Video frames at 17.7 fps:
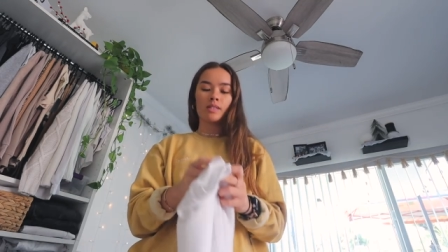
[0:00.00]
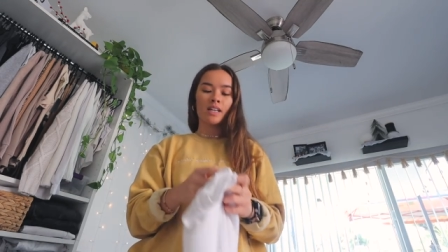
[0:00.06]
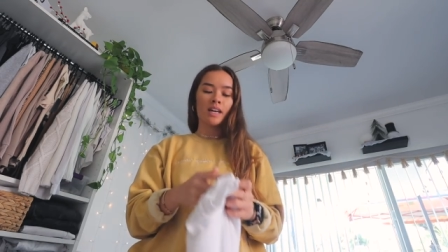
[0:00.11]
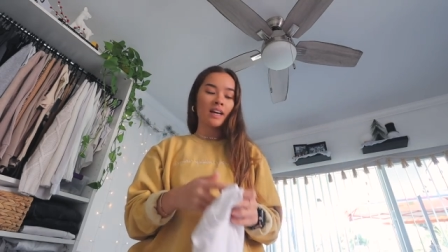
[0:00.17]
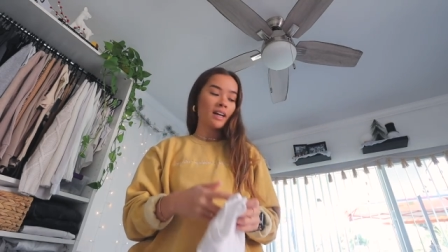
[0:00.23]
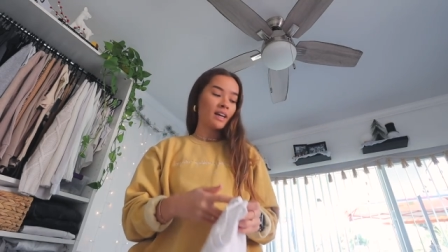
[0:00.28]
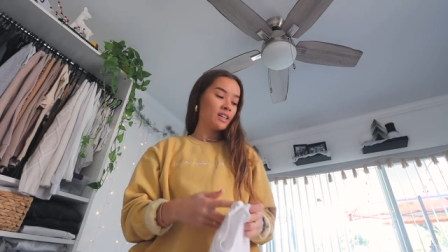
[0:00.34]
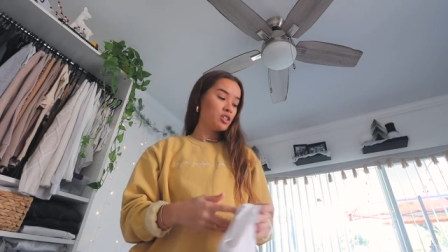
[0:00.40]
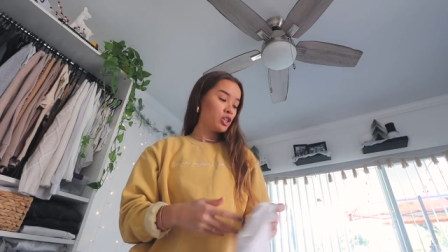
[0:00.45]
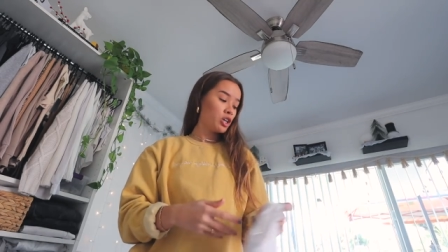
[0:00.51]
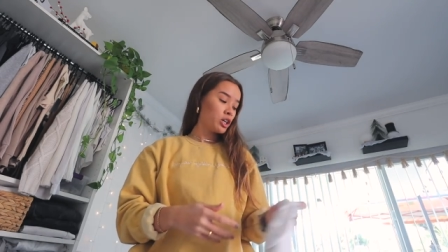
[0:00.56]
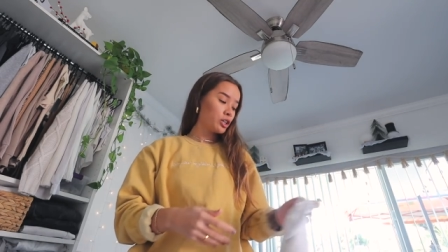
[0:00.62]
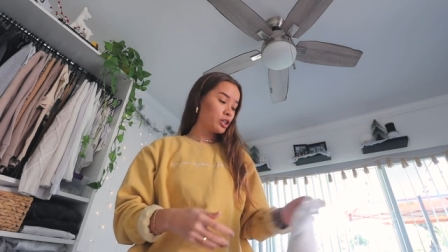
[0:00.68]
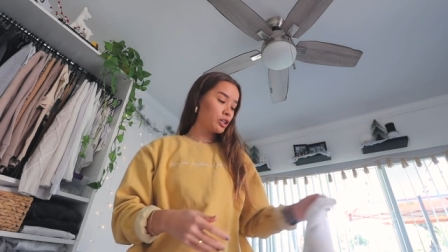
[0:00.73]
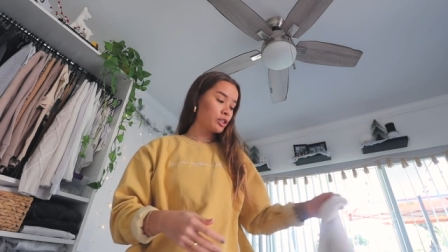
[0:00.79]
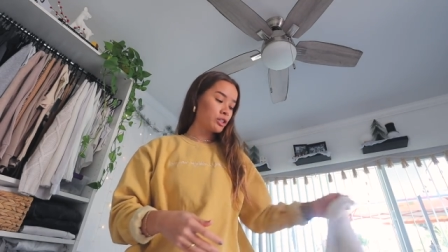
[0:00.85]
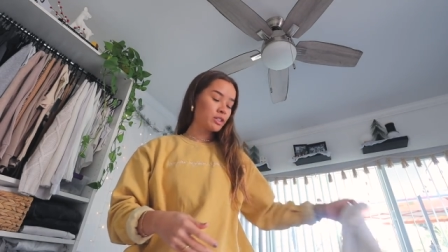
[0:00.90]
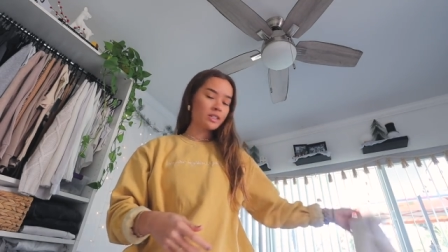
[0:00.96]
tie-dye
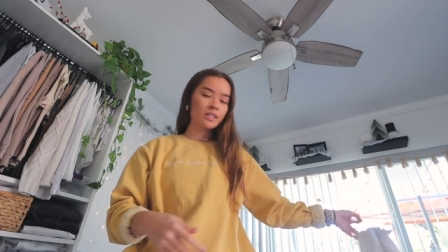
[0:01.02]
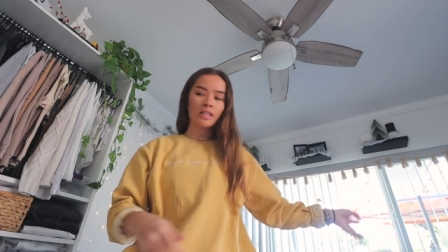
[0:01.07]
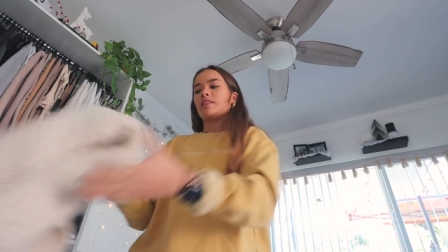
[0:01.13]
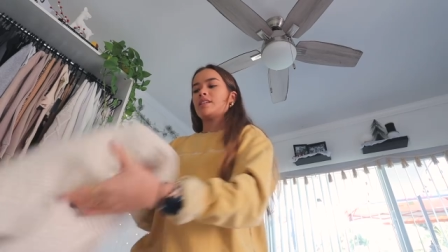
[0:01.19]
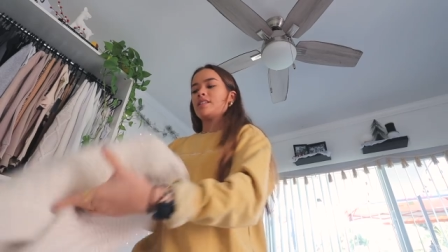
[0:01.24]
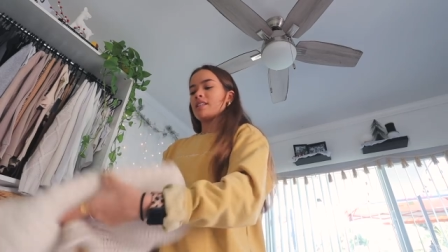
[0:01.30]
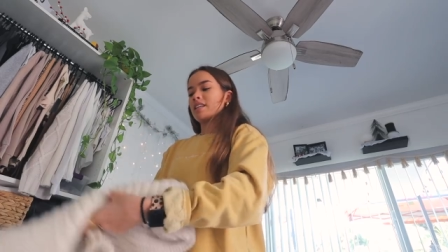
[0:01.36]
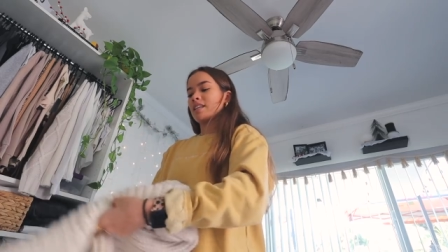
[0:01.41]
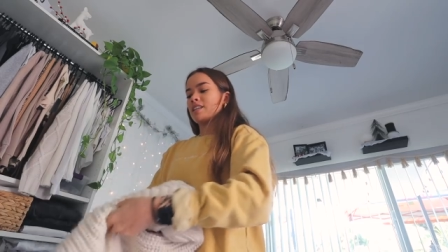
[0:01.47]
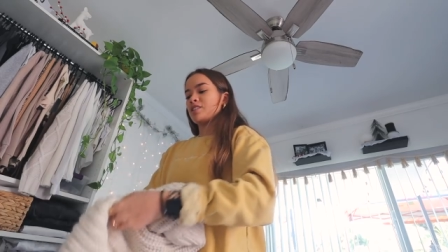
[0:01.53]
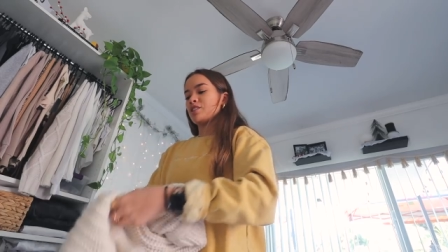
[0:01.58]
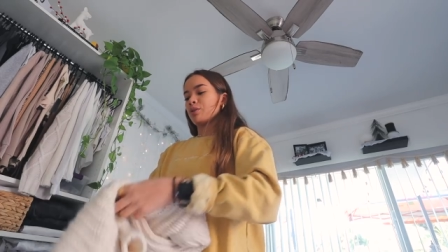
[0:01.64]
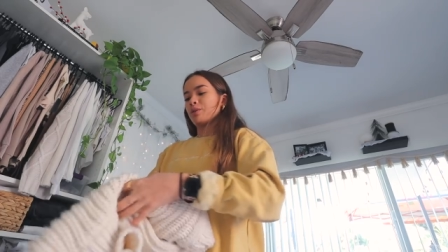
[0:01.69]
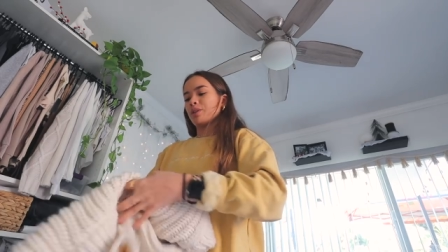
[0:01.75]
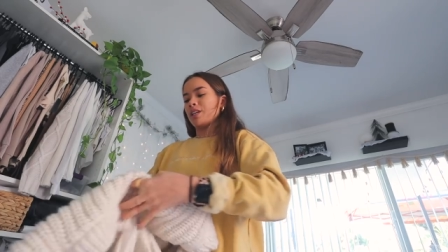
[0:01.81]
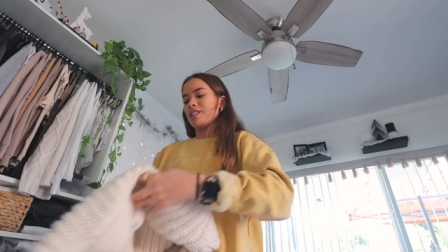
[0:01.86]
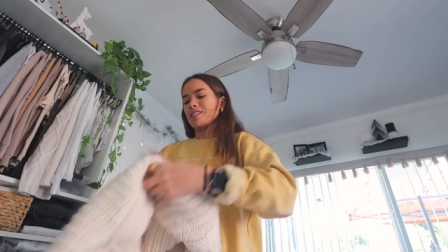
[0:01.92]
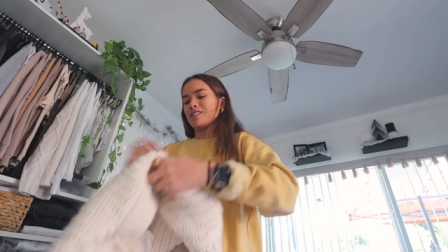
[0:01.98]
joggers. This thing I
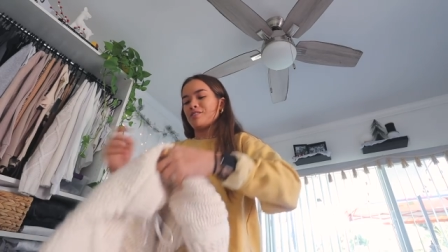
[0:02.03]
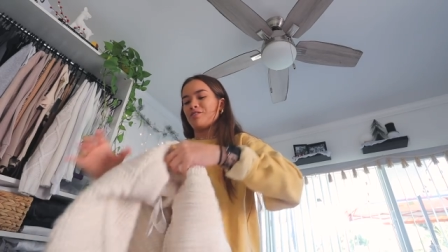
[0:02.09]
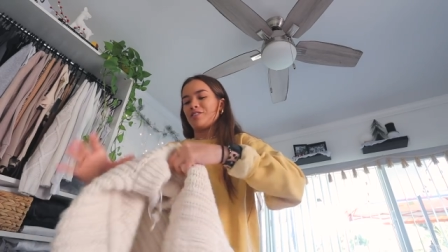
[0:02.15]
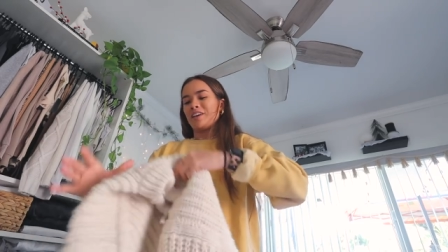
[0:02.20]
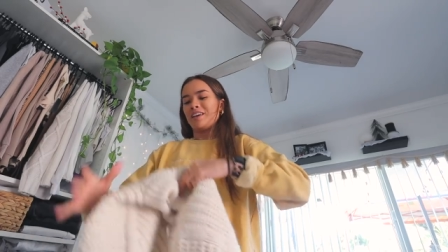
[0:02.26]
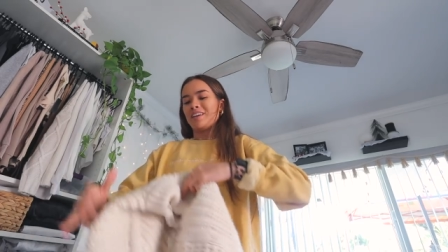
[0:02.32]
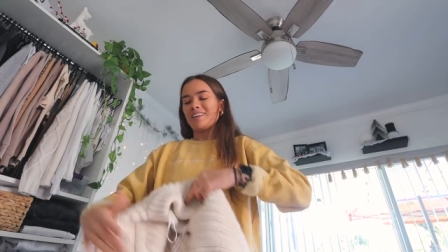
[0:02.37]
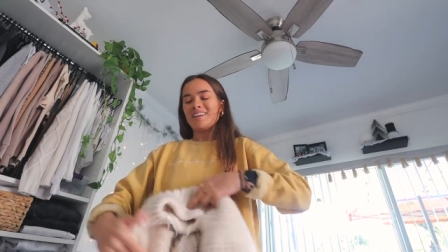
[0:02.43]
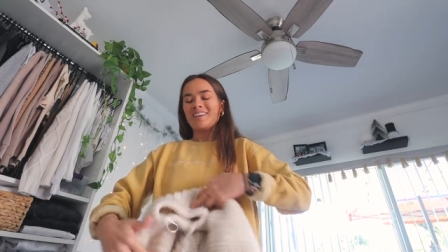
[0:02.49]
don't think is gonna fit,